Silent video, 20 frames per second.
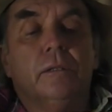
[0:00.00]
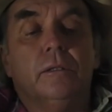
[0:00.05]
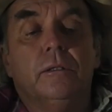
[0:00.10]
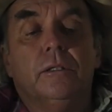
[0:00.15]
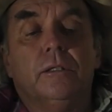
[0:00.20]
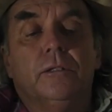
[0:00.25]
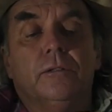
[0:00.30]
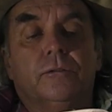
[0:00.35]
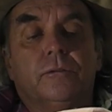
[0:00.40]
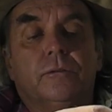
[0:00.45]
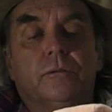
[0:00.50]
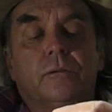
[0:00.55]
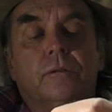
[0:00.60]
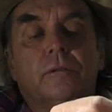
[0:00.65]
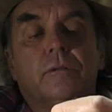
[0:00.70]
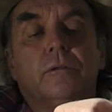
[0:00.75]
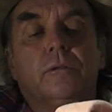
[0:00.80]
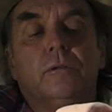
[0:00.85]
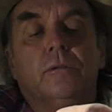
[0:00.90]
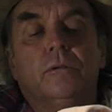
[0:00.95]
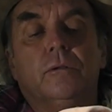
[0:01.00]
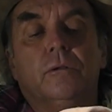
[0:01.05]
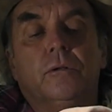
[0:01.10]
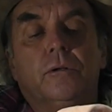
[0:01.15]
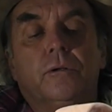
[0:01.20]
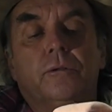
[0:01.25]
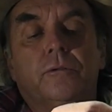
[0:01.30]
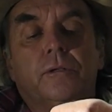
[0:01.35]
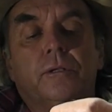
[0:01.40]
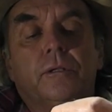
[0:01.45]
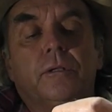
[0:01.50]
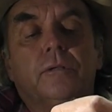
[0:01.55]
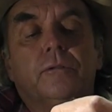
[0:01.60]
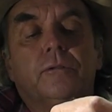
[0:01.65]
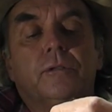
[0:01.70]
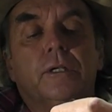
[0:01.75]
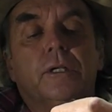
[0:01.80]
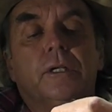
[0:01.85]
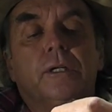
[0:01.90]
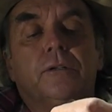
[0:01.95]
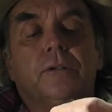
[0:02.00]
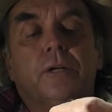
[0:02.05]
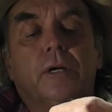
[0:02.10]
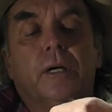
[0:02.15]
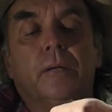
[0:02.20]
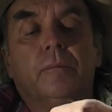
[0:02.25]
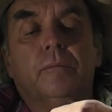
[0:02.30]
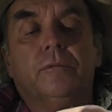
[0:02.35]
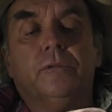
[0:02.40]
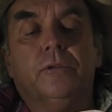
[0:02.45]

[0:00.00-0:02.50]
this ordinary sticky tape,